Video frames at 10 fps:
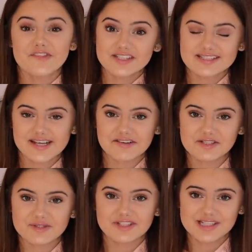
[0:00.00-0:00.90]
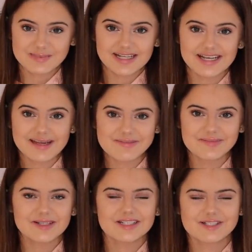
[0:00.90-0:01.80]
different series with the split leap,
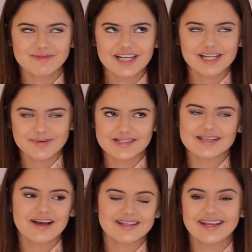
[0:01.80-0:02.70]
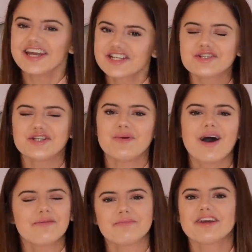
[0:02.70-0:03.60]
but the split leap is kind of the issue
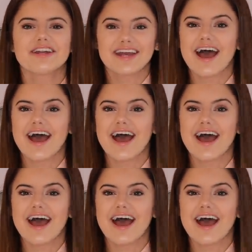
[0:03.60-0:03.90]
I'm gonna